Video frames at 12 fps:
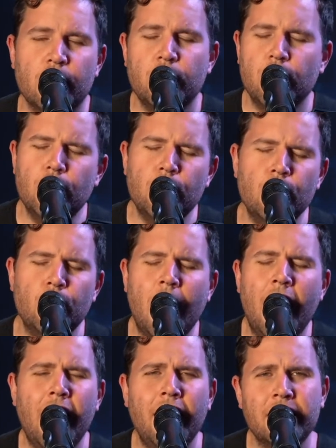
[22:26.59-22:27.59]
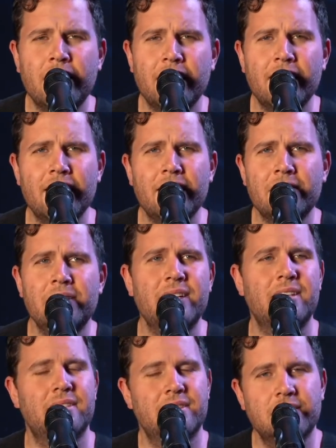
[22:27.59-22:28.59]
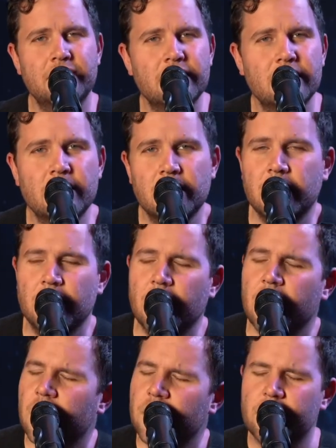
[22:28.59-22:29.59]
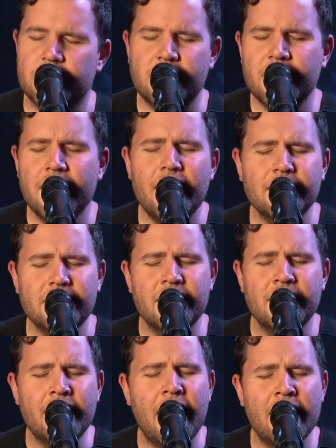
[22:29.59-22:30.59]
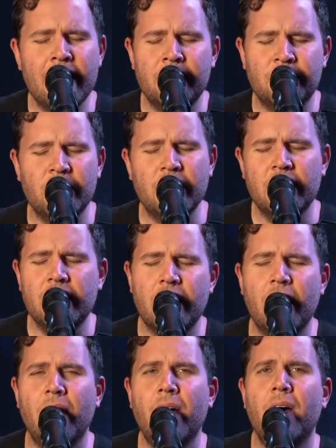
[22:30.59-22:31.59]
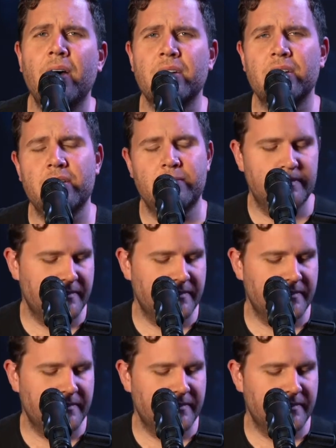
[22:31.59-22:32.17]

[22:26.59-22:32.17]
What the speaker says: You are here, you're touching every heart.